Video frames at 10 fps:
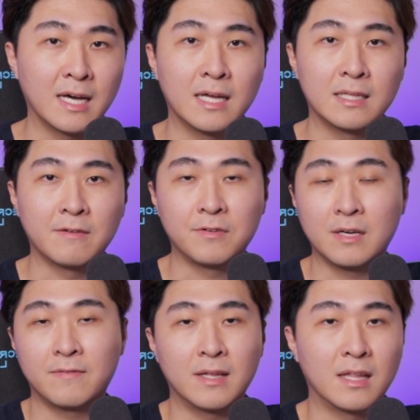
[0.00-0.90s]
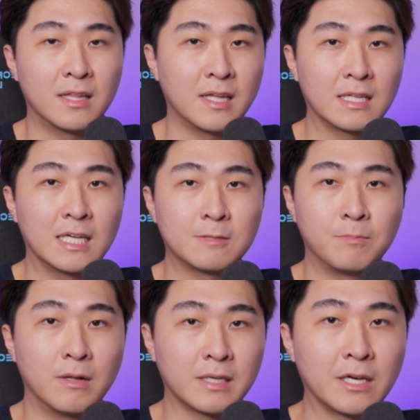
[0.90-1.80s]
and if you have anything that's
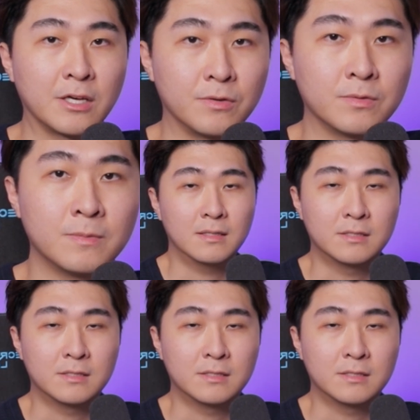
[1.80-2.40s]
blocking you.